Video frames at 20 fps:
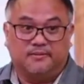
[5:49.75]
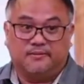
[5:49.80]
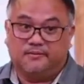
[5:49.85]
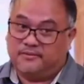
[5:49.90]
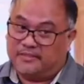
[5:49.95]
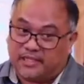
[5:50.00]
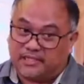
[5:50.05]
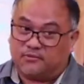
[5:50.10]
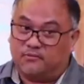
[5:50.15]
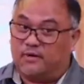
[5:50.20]

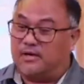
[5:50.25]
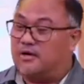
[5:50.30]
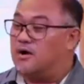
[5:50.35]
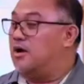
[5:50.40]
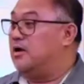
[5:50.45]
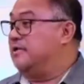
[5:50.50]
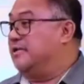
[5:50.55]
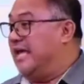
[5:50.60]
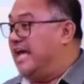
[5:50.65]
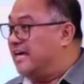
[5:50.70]
That's where
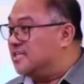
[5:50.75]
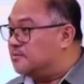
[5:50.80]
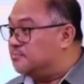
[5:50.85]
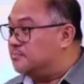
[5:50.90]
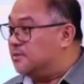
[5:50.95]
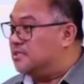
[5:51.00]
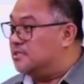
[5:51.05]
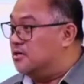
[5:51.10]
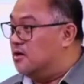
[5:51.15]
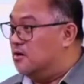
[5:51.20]
all the
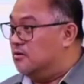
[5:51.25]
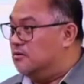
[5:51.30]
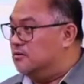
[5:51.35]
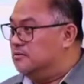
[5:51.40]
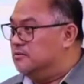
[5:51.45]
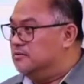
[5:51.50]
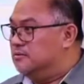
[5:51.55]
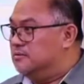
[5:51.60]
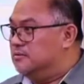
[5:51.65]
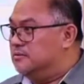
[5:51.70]
experts go.
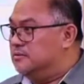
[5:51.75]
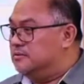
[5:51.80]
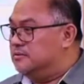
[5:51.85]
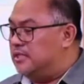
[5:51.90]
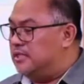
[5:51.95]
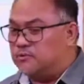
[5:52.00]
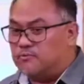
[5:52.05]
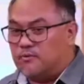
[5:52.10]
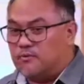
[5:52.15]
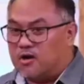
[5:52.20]

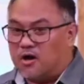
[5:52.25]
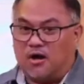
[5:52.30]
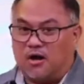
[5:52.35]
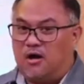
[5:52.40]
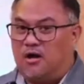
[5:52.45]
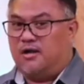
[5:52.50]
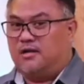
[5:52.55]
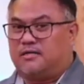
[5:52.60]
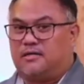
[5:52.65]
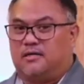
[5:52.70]
That's where
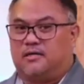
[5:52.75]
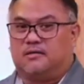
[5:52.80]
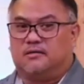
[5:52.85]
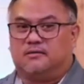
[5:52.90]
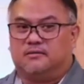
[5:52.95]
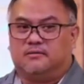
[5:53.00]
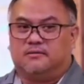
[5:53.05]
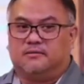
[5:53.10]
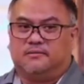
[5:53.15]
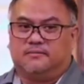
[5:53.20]
all the,
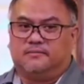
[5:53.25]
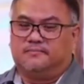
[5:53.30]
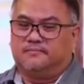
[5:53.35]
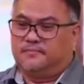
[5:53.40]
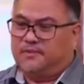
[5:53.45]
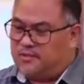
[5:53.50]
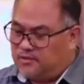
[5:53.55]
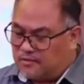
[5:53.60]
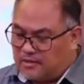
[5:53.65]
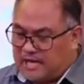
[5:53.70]

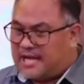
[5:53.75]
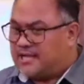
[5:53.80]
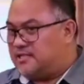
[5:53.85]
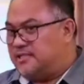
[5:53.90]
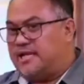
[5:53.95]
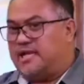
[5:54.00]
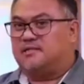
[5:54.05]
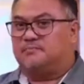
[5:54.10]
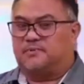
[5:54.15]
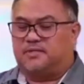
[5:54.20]
you ask
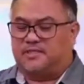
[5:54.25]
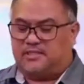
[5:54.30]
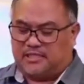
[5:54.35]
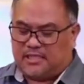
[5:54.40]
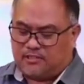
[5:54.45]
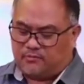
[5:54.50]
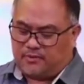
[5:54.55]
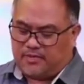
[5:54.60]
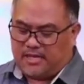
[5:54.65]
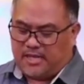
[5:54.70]
the experts,
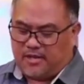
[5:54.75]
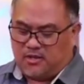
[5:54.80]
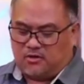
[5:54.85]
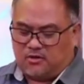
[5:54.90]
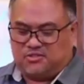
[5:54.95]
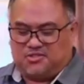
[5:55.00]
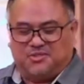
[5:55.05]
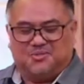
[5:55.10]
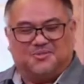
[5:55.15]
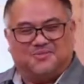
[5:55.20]
that's where they go
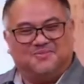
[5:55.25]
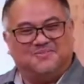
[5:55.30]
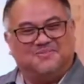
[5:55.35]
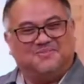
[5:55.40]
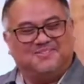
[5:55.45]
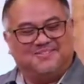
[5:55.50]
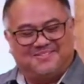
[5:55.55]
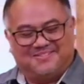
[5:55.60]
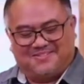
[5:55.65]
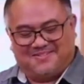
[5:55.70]
to.
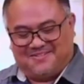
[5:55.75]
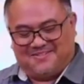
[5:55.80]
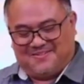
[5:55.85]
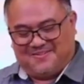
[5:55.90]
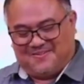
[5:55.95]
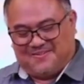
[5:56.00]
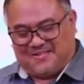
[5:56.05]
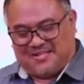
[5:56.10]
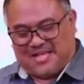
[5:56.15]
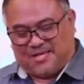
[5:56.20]

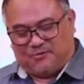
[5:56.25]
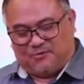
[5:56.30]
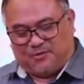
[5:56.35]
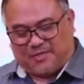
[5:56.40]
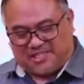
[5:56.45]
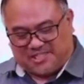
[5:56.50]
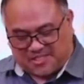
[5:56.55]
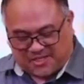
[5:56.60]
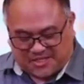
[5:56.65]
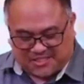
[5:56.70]
And we
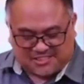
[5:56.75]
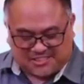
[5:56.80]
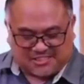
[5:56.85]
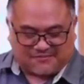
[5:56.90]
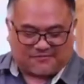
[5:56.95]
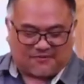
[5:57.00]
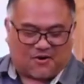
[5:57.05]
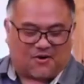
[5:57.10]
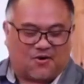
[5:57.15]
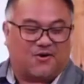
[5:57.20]
searched
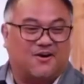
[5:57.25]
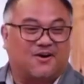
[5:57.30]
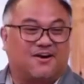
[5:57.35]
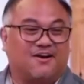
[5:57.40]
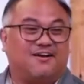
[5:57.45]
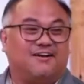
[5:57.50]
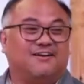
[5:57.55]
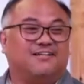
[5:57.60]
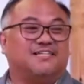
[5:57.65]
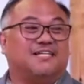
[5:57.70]

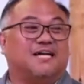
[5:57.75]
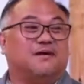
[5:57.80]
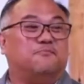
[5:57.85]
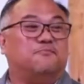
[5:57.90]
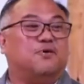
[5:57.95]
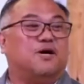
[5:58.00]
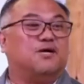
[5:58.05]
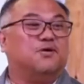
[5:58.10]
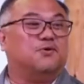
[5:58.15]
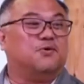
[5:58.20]
for
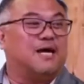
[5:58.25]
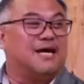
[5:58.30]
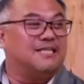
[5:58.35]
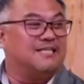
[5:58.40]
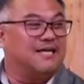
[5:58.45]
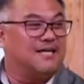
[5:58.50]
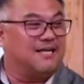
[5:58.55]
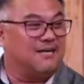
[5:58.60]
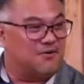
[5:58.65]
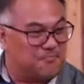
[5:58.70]
someone who had
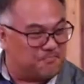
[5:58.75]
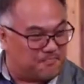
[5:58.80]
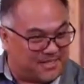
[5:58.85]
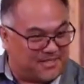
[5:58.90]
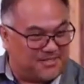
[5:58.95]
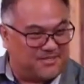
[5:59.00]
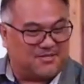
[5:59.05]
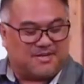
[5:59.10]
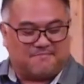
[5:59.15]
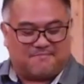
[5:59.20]
an
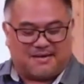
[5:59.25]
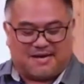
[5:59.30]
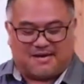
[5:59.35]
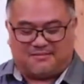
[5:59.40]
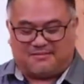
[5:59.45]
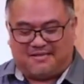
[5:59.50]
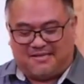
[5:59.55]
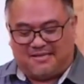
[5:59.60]
opinion about